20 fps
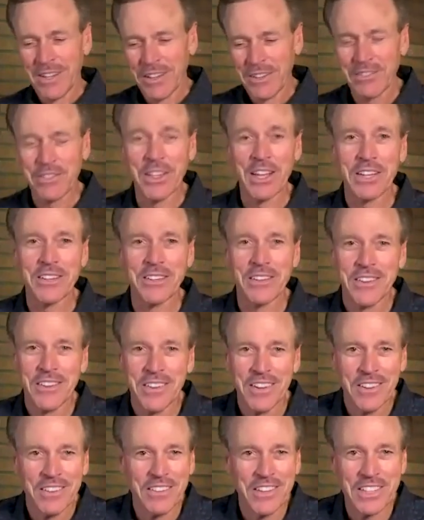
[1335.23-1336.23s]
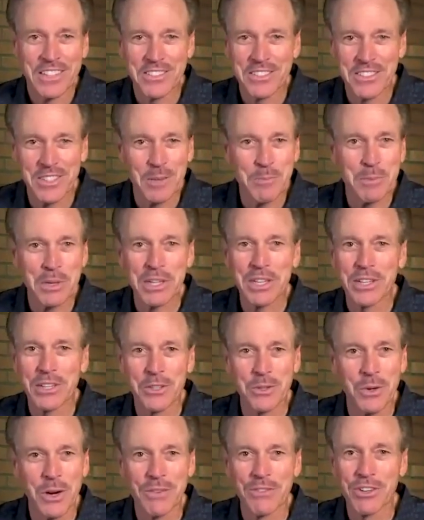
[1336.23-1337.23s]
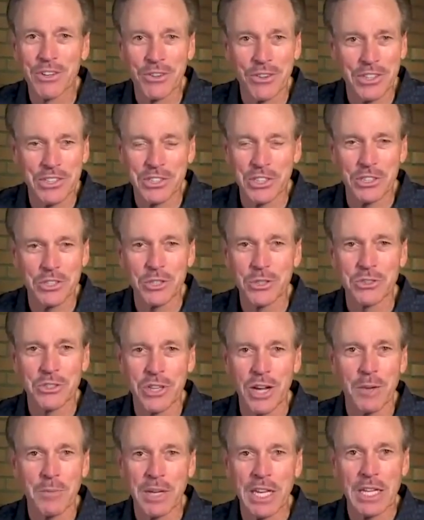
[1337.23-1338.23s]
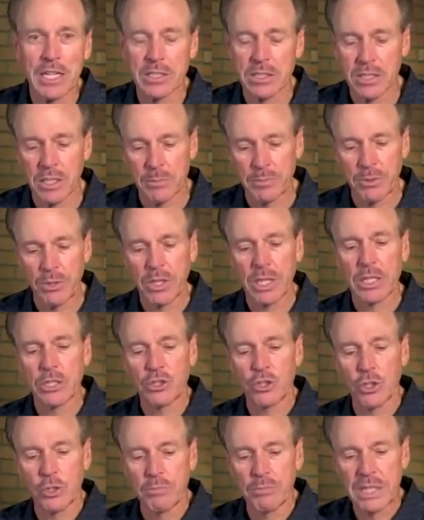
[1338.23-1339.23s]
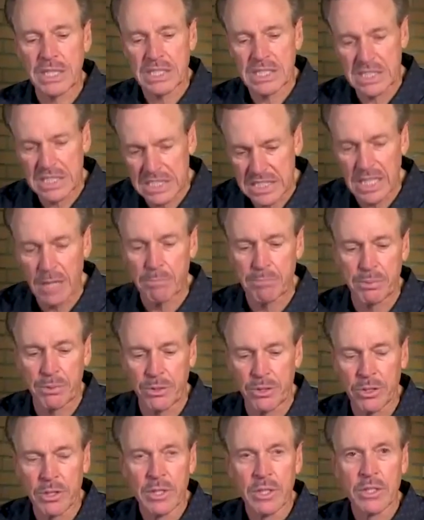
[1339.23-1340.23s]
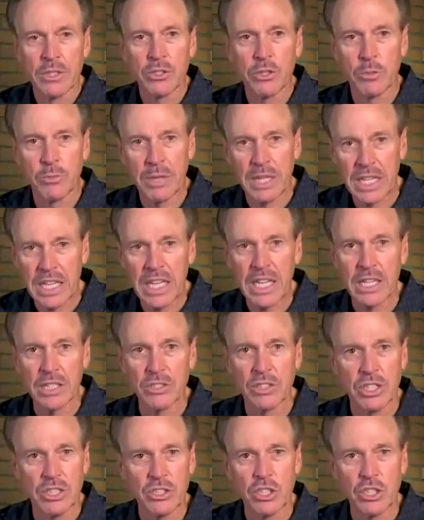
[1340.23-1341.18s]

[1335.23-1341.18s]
then somebody, whoever you're listening to, is not making it simple. It should be simple. Should be easy.